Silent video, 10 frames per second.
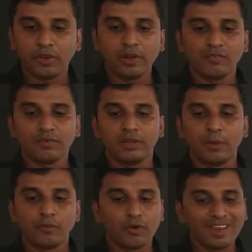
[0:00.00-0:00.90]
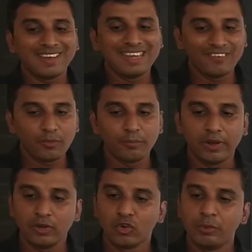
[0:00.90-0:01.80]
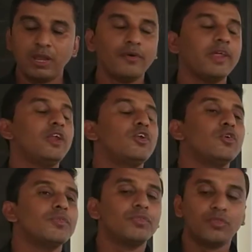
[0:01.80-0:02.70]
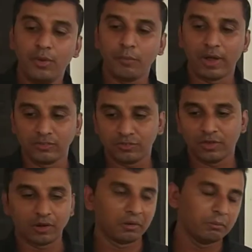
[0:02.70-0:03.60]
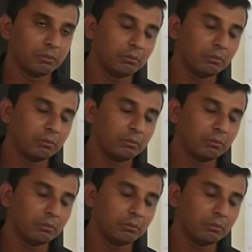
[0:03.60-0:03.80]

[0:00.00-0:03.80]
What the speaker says: of embryonic development could be divided into three parts, or